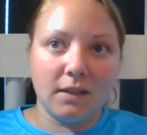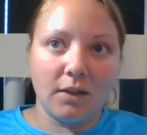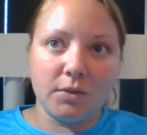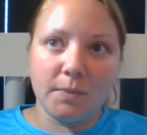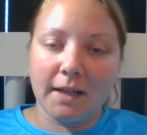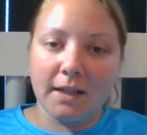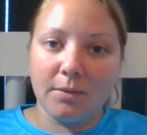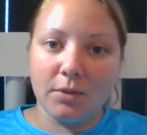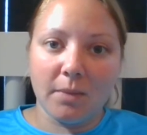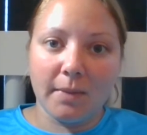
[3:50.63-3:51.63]
was back
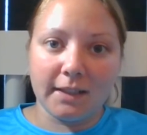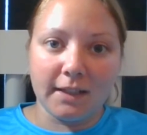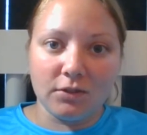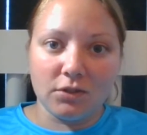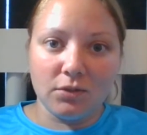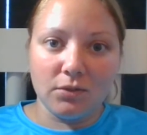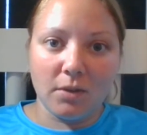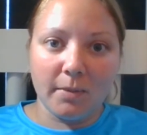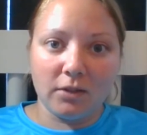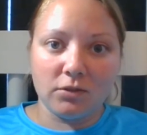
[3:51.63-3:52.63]
able to get back down to
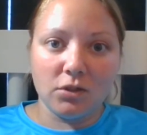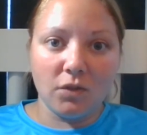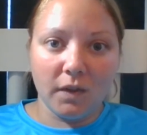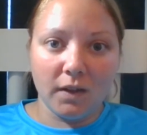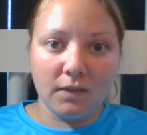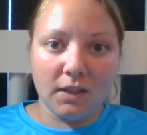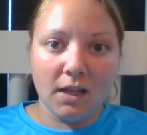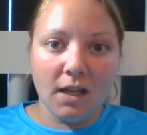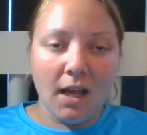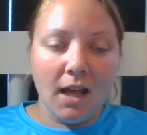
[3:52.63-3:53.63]
about
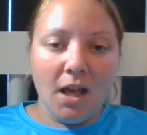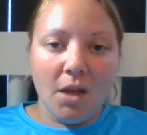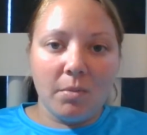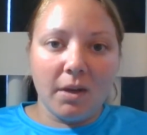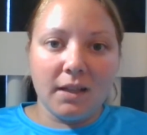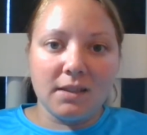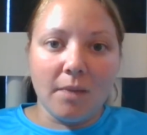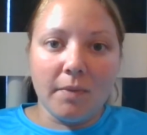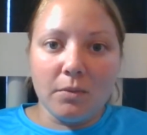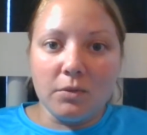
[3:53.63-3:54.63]
250, but
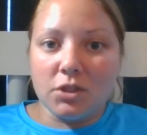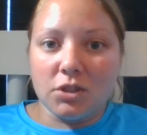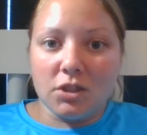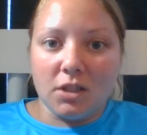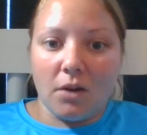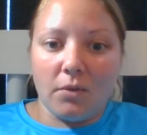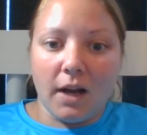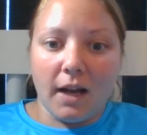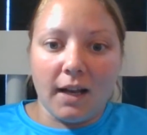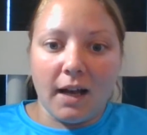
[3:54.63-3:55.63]
something was just not right.